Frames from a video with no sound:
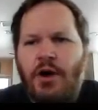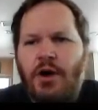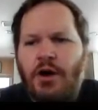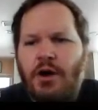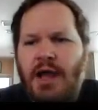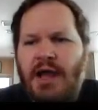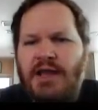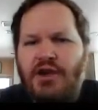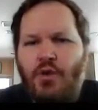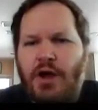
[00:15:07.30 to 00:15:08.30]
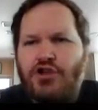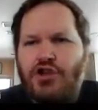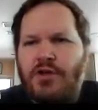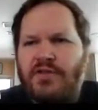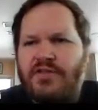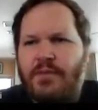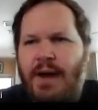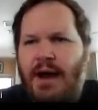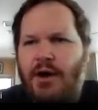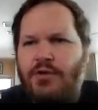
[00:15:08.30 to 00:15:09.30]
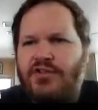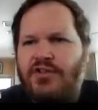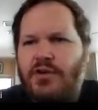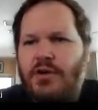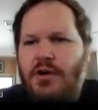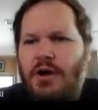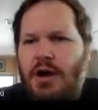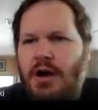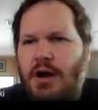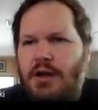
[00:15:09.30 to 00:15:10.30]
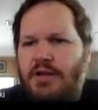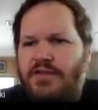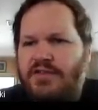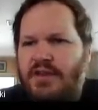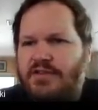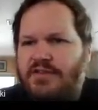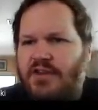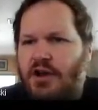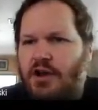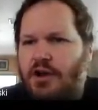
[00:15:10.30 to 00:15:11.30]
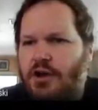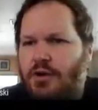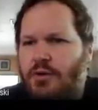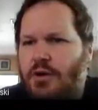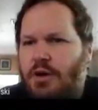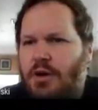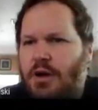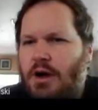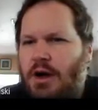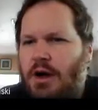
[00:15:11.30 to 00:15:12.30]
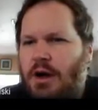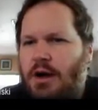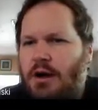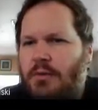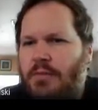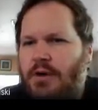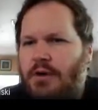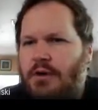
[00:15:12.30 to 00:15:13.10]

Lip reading: are any questions about, let's see. So, okay.